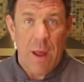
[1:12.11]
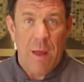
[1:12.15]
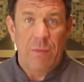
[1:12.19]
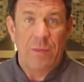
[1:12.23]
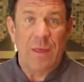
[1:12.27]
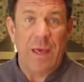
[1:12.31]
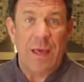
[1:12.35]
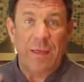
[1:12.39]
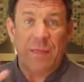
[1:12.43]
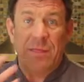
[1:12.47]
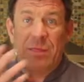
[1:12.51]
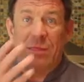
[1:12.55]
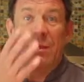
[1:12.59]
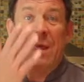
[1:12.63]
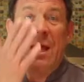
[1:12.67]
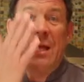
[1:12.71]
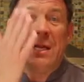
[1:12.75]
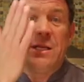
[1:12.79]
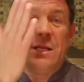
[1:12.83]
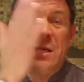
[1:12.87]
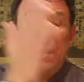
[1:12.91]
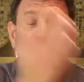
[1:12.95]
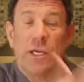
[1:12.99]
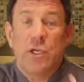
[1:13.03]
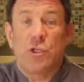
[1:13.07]

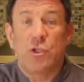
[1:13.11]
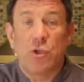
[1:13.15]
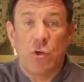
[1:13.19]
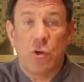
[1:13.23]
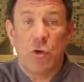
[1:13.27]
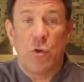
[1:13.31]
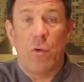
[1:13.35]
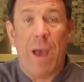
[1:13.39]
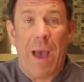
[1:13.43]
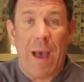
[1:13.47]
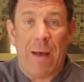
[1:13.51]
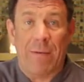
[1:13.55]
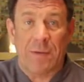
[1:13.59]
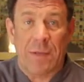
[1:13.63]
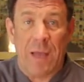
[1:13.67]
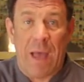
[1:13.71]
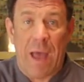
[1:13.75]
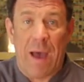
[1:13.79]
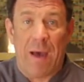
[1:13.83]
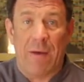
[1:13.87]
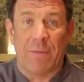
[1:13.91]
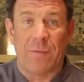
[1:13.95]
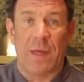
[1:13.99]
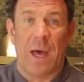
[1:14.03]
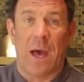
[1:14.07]
They teach you have to
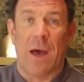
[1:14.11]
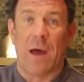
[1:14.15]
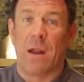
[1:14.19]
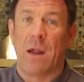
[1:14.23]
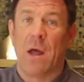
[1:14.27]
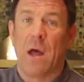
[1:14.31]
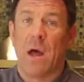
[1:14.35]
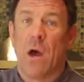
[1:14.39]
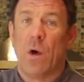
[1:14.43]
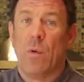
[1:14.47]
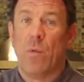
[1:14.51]
have that